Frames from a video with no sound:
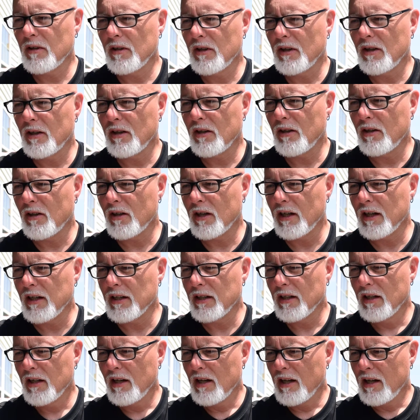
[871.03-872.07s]
Uh, all right,
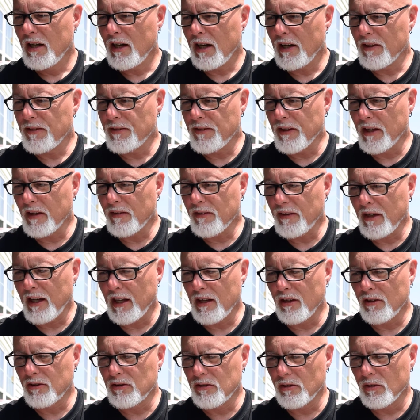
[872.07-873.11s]
I think
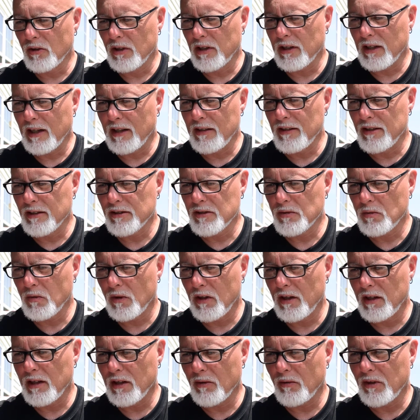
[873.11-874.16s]
that'll do it on this
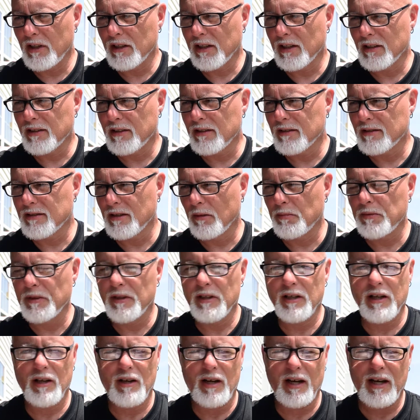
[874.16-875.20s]
one. I want to get this up in the air.